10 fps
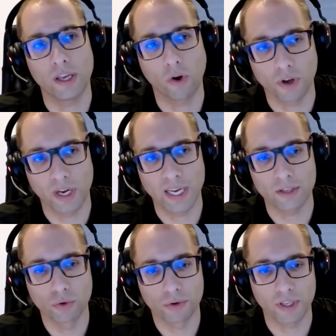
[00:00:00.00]
on a
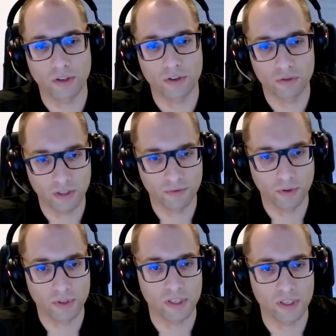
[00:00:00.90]
230
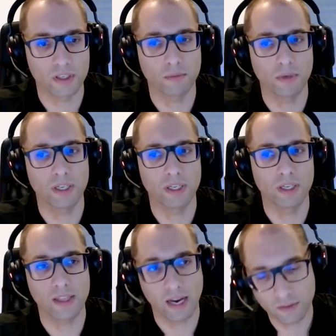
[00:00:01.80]
volt system, it's
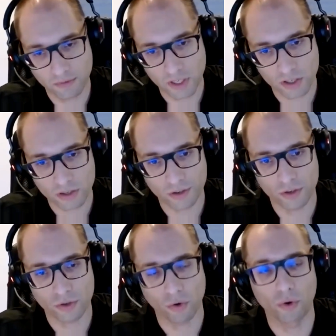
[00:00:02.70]
9 fixtures.